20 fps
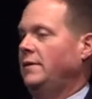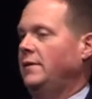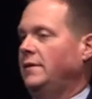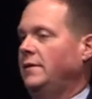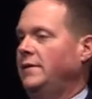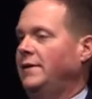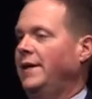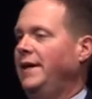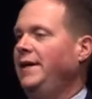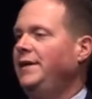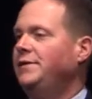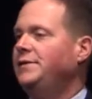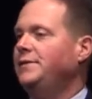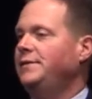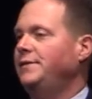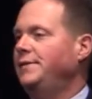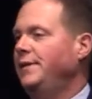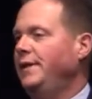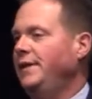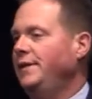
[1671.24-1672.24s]
Now
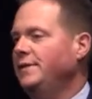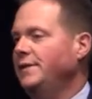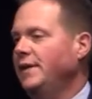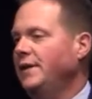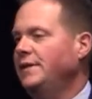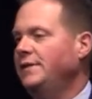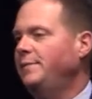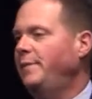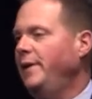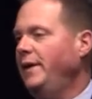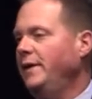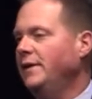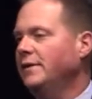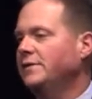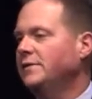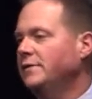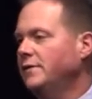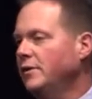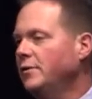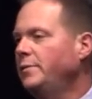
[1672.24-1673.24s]
he's being a
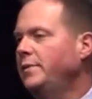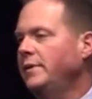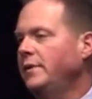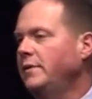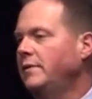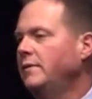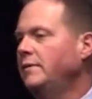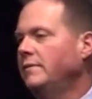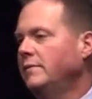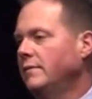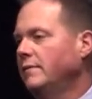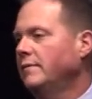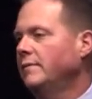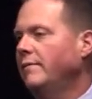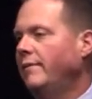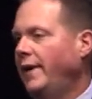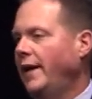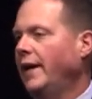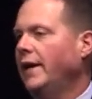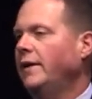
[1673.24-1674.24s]
stupid
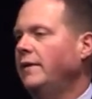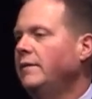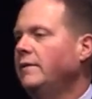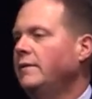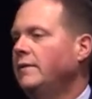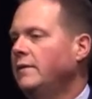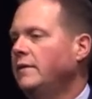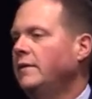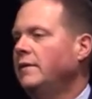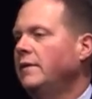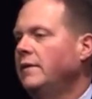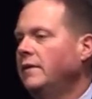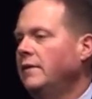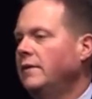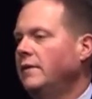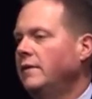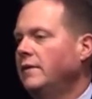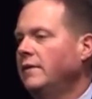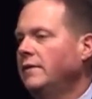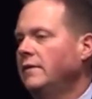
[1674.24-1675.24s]
man.
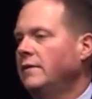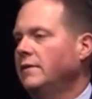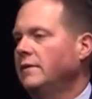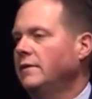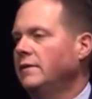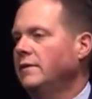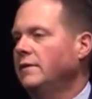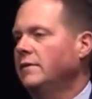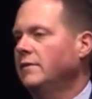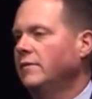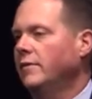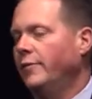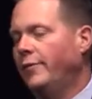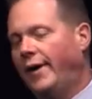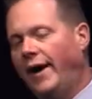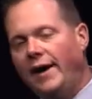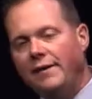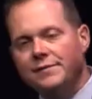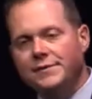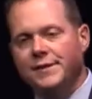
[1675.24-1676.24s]
Well,
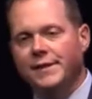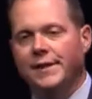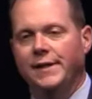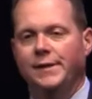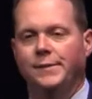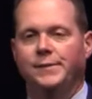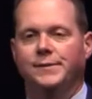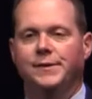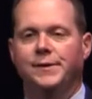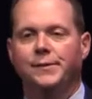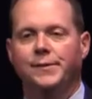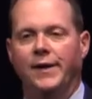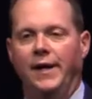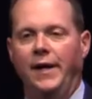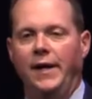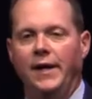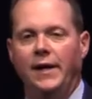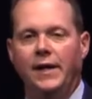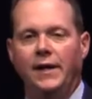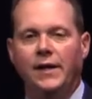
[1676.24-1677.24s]
Bob said it was
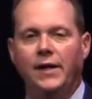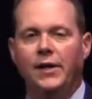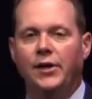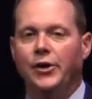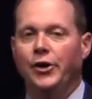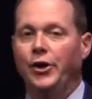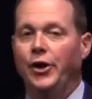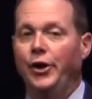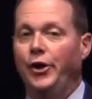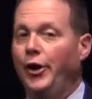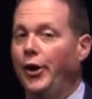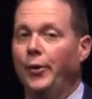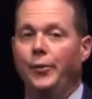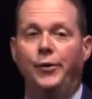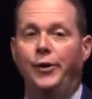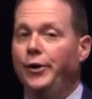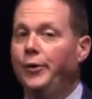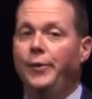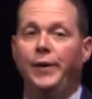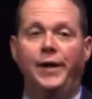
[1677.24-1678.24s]
okay. Don't
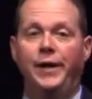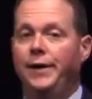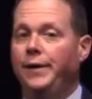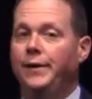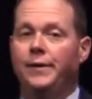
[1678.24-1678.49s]
do it.